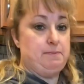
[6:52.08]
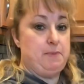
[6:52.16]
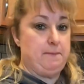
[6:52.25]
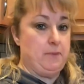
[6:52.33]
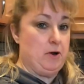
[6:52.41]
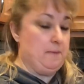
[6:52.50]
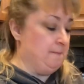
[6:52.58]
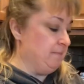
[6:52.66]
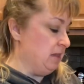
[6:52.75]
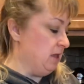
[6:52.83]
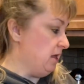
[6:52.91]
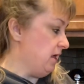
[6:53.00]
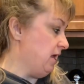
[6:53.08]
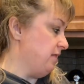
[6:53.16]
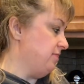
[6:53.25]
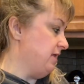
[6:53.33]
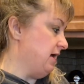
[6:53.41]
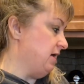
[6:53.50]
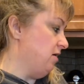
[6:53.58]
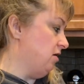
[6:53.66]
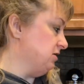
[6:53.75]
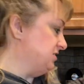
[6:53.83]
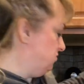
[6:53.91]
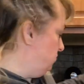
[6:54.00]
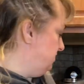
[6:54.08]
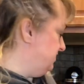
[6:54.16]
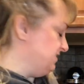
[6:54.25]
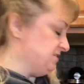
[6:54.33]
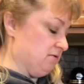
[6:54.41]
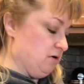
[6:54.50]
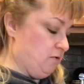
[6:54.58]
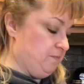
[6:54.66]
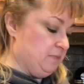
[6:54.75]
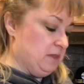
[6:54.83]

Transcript: pepper, and that also is 0.